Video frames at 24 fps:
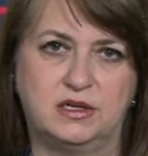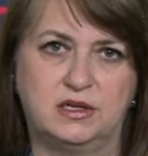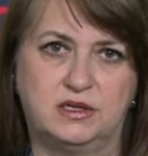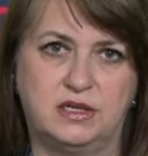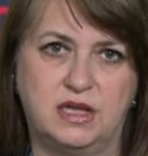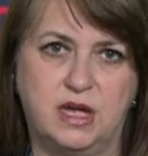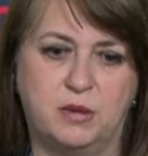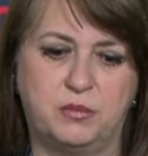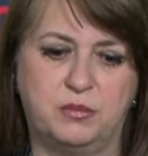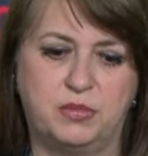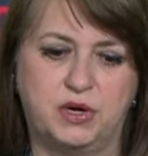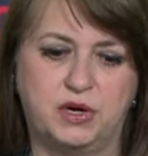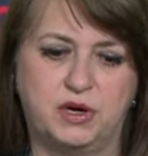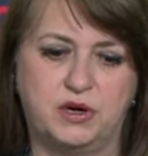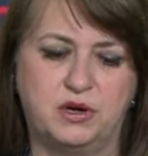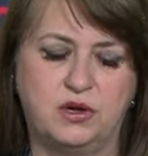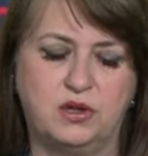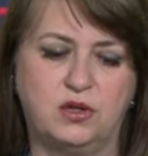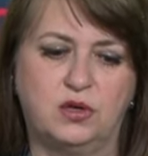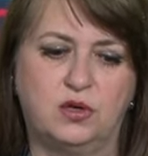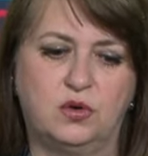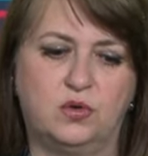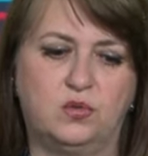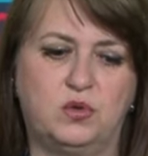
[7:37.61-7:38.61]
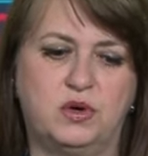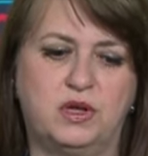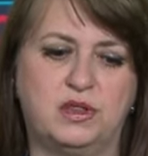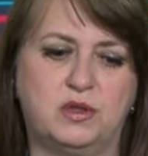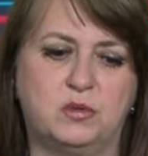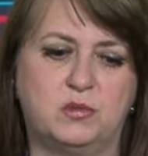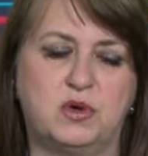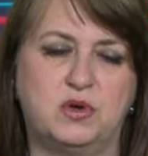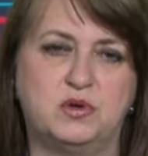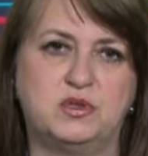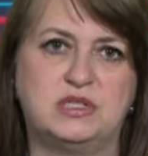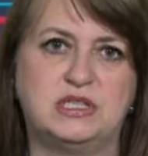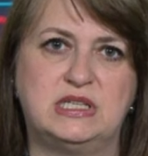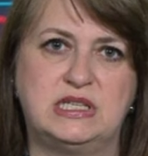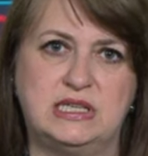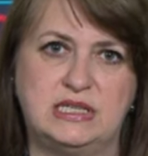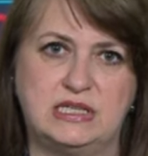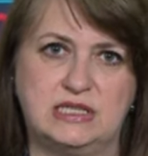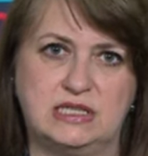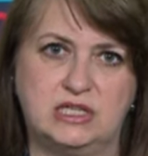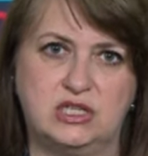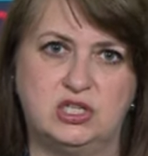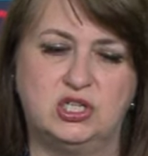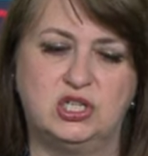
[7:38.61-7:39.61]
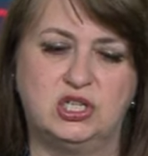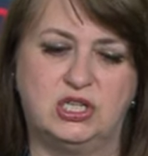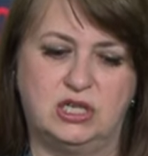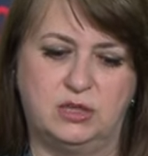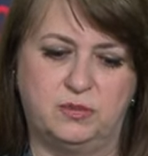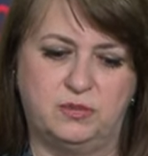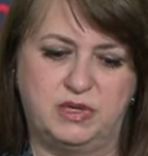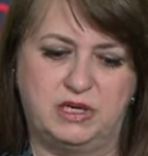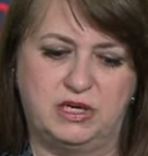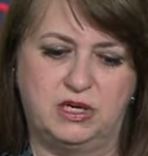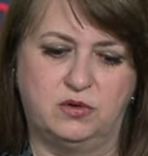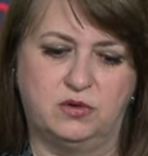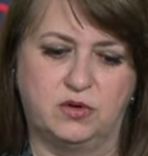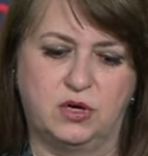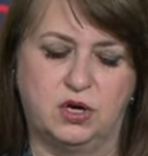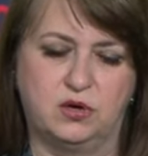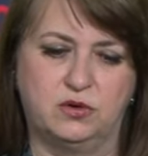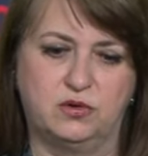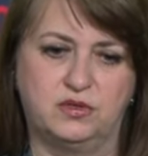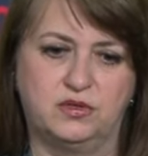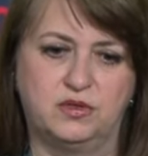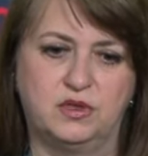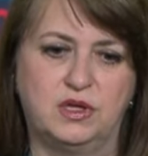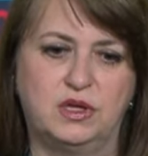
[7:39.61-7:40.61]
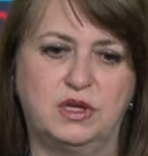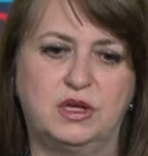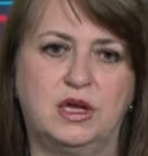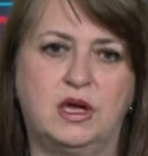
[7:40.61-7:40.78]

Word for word: number with the most decent GDP growth,